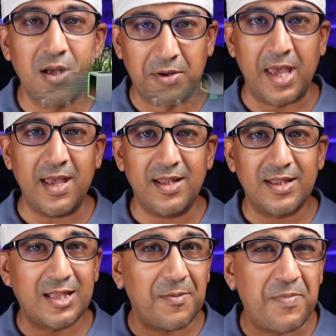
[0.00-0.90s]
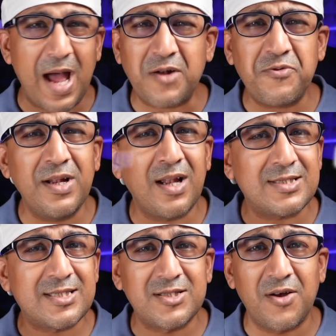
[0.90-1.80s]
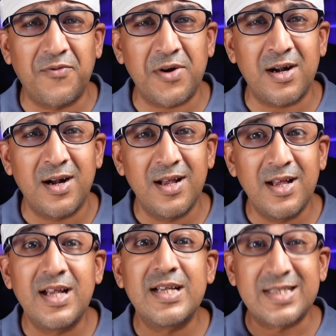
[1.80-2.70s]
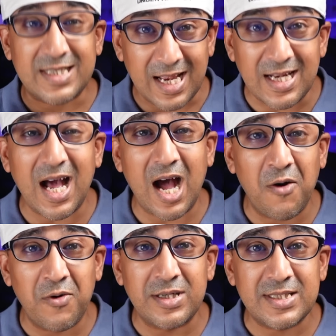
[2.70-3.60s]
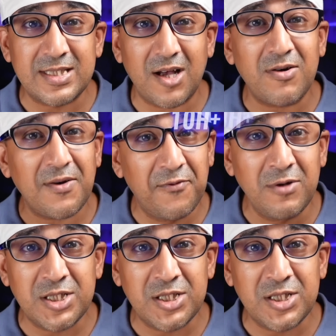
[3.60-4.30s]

Okay, the battery lasts over 10 hours on a full